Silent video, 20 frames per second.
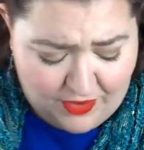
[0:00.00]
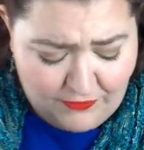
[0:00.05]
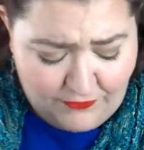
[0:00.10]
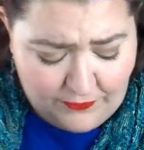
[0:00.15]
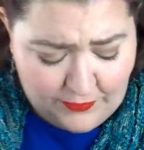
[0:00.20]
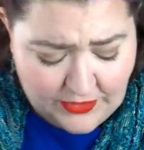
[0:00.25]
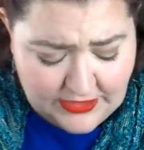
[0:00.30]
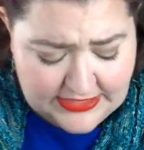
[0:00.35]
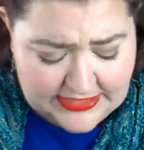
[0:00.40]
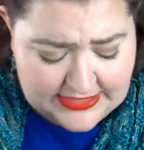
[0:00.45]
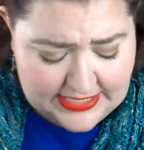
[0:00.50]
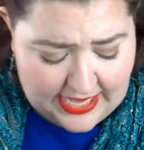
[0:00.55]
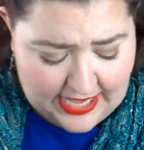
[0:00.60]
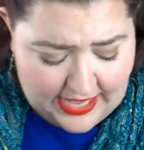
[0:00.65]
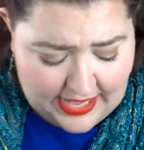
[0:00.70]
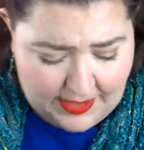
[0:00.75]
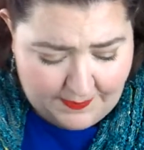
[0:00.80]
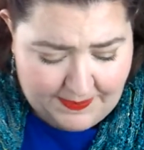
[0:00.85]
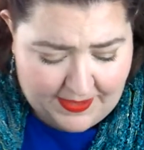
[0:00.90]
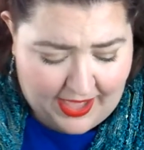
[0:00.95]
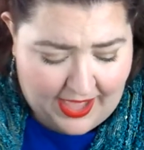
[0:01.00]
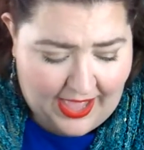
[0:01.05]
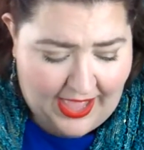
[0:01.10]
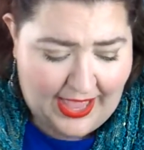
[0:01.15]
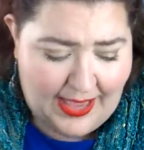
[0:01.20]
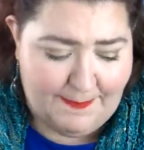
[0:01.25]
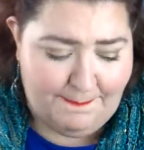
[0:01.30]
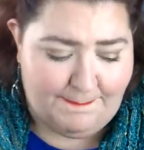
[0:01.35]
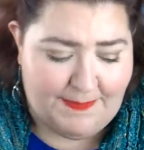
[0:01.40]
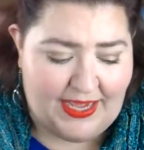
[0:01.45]
First up,
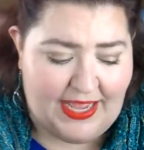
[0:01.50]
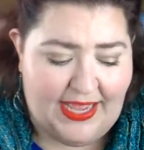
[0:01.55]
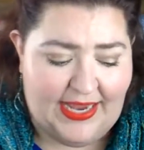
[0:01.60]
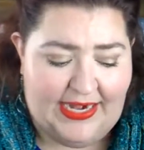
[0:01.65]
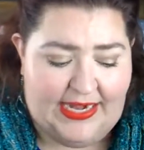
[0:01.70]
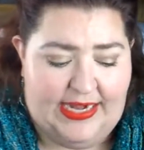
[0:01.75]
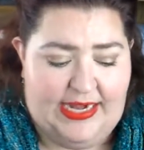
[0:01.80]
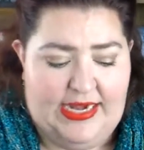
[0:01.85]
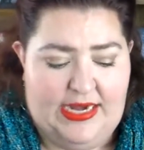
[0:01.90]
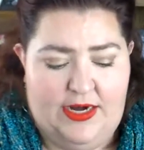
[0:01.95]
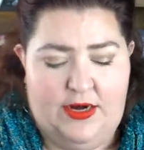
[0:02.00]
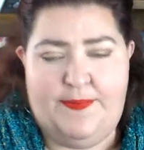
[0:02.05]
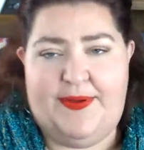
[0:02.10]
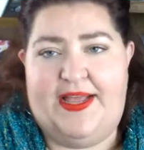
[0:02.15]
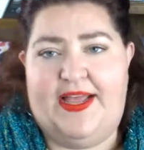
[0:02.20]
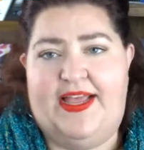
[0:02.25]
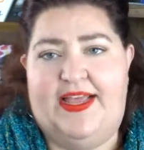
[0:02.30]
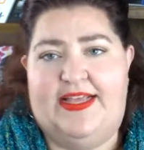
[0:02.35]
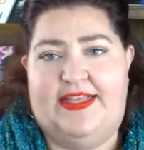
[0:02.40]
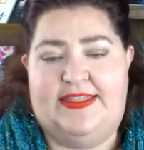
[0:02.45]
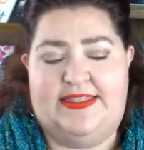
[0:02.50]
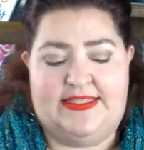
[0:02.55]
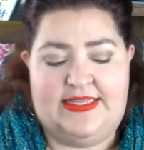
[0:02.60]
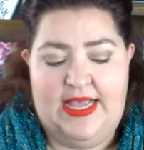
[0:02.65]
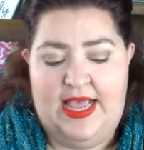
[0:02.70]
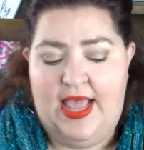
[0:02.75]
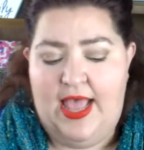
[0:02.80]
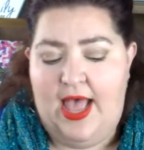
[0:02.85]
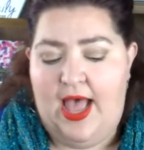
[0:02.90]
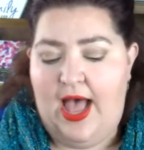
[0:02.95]
I bought earbuds.
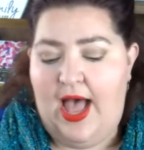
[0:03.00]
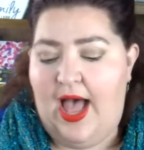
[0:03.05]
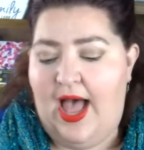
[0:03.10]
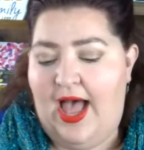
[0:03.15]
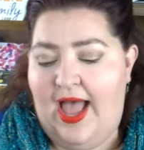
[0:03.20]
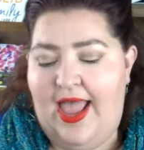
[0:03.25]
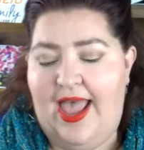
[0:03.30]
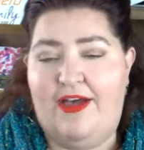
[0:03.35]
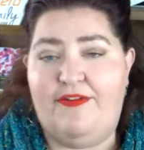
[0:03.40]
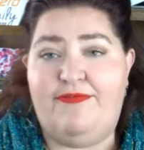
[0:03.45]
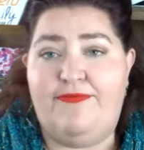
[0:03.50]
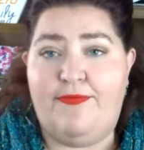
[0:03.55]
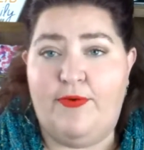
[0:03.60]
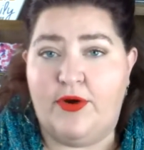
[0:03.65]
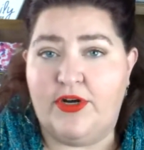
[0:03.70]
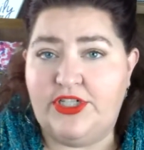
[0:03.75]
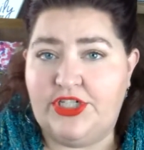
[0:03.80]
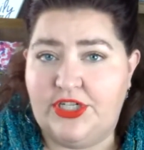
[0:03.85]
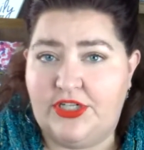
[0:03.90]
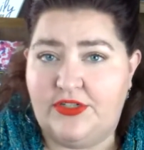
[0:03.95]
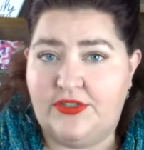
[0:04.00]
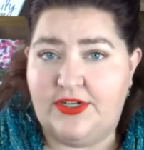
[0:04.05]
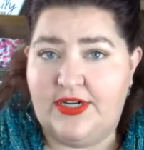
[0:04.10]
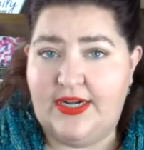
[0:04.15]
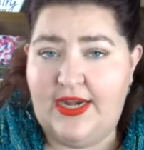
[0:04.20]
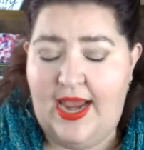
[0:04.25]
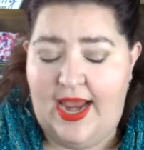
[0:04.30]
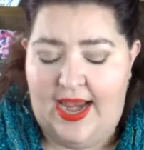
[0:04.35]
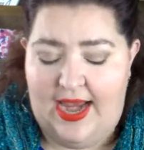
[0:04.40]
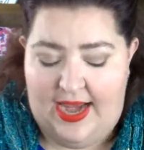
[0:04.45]
I have 4
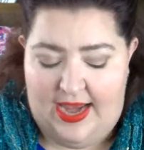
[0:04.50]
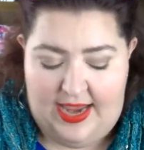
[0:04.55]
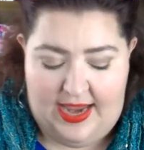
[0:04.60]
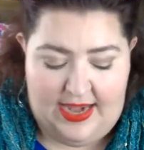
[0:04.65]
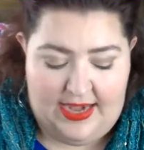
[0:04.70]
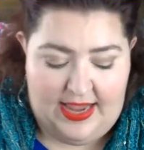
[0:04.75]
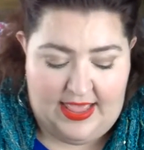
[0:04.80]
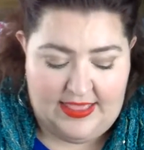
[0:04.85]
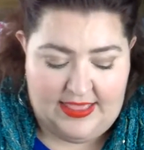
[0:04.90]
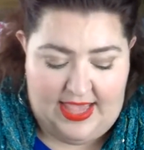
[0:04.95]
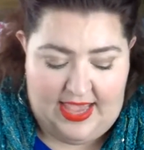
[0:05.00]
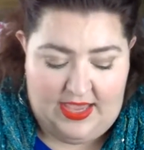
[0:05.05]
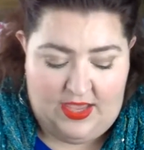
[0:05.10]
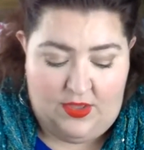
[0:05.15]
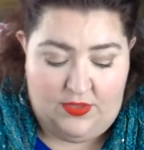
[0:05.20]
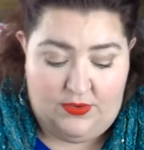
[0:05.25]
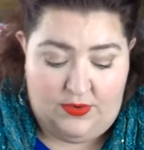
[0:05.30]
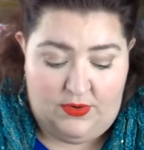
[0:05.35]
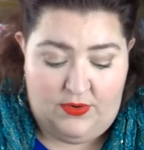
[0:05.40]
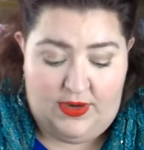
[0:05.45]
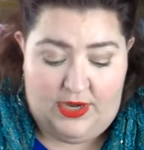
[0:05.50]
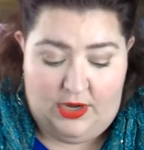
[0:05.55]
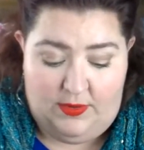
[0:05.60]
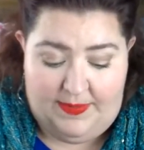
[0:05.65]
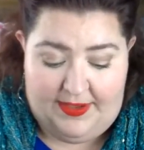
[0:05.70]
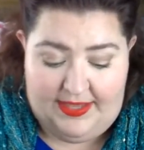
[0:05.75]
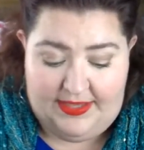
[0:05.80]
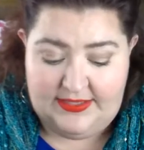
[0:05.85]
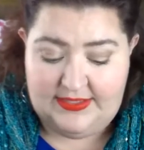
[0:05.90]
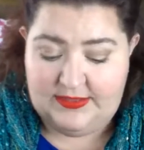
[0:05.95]
children and they go through
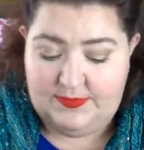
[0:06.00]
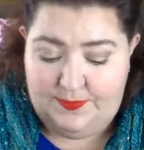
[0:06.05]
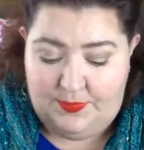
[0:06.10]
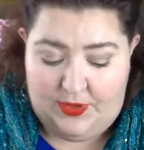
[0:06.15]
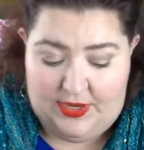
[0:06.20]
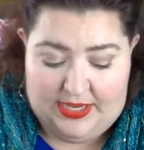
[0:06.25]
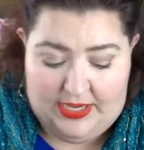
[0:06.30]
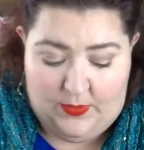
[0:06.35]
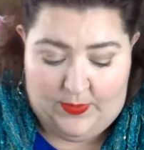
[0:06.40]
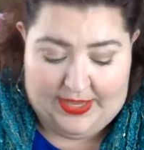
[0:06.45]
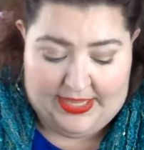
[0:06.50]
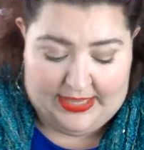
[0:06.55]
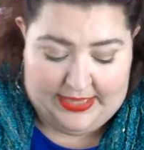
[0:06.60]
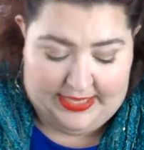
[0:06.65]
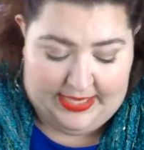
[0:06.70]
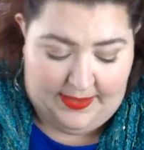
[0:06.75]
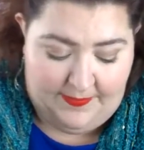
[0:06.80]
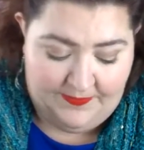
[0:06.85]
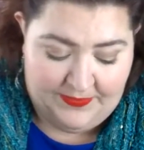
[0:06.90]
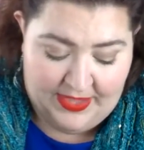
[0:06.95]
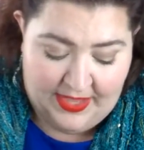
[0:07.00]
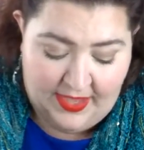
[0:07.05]
earbuds pretty quickly.